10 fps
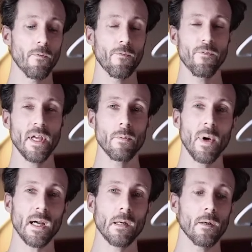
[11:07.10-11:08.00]

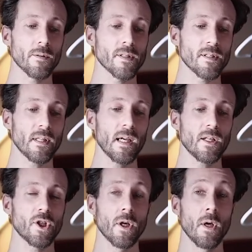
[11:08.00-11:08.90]
feedback on
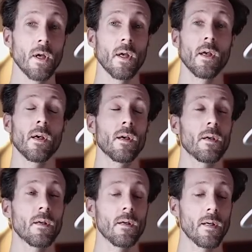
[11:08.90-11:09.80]
stage,
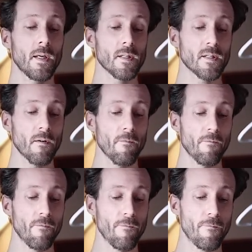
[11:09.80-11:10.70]
it's
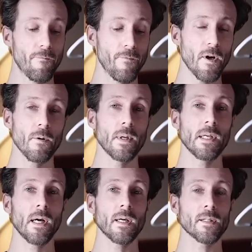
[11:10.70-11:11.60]
very
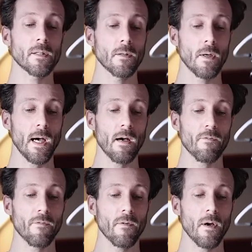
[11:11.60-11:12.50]
nice to
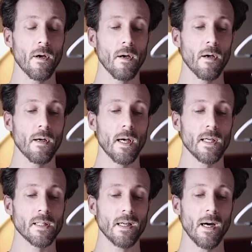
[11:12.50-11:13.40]
have
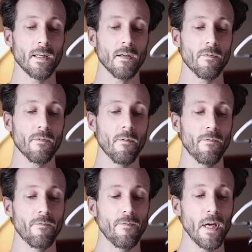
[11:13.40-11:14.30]
as kind of
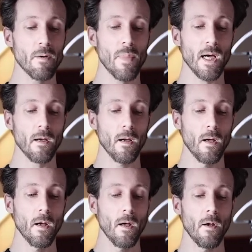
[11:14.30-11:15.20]
feedback
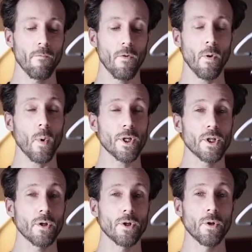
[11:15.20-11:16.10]
for
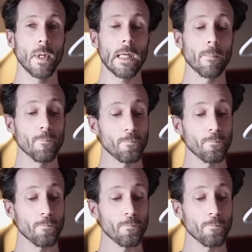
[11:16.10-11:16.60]
what you're doing.